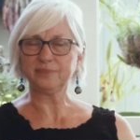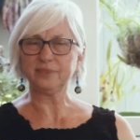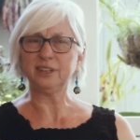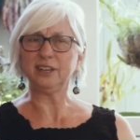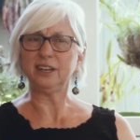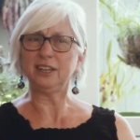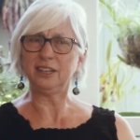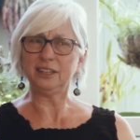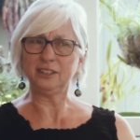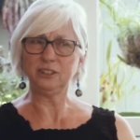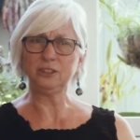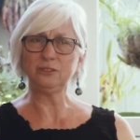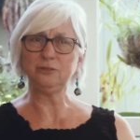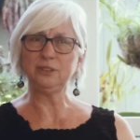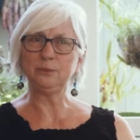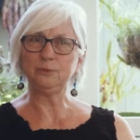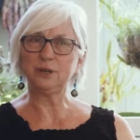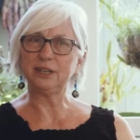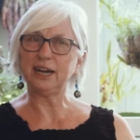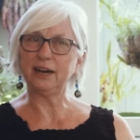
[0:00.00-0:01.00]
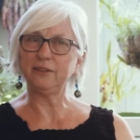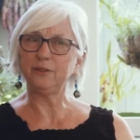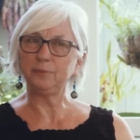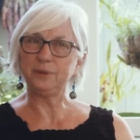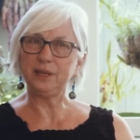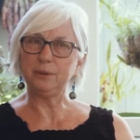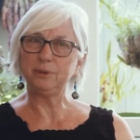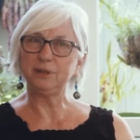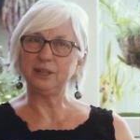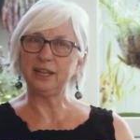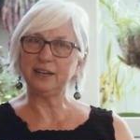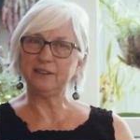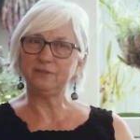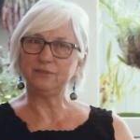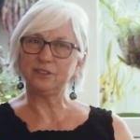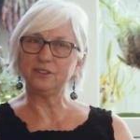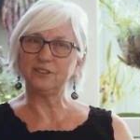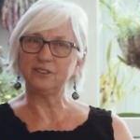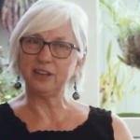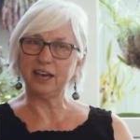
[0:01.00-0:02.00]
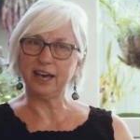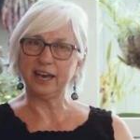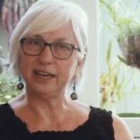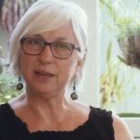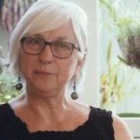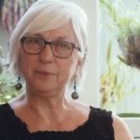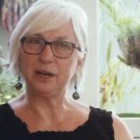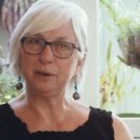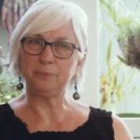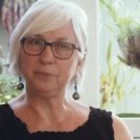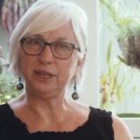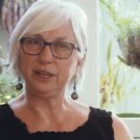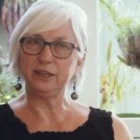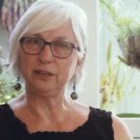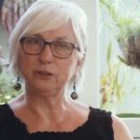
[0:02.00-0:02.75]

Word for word: I like to read what other people have to say about being a